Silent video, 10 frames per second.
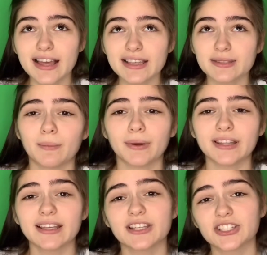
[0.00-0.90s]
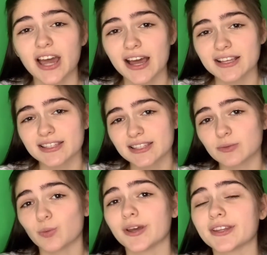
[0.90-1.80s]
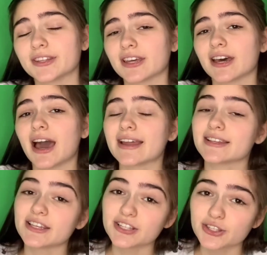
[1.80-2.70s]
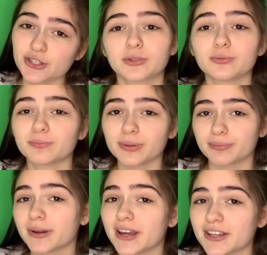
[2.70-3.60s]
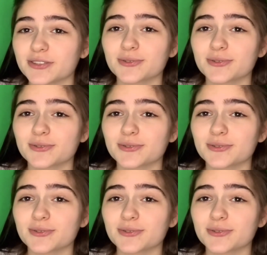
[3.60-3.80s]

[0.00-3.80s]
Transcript: years, but it just when uh, I need to prepare to